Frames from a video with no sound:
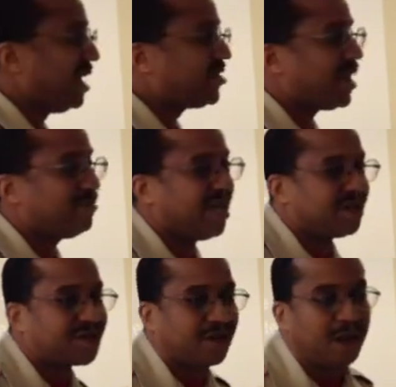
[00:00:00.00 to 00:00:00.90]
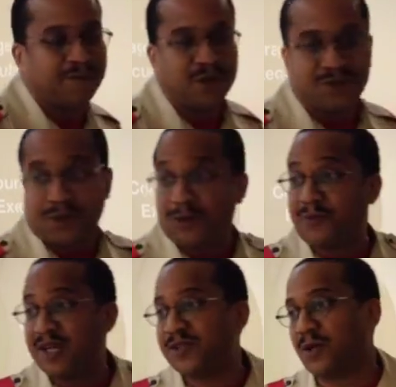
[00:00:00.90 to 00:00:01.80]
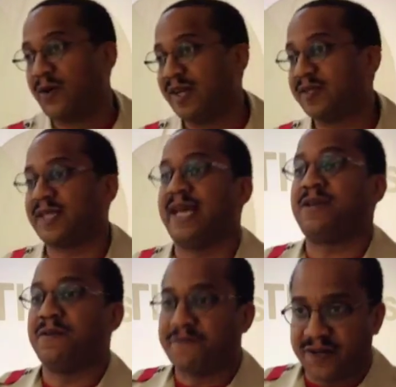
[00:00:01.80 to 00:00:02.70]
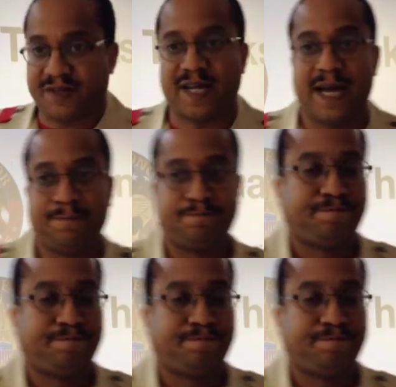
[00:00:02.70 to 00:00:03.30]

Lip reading: my 10 minutes are up. Those are the three stories. Thank you for your time.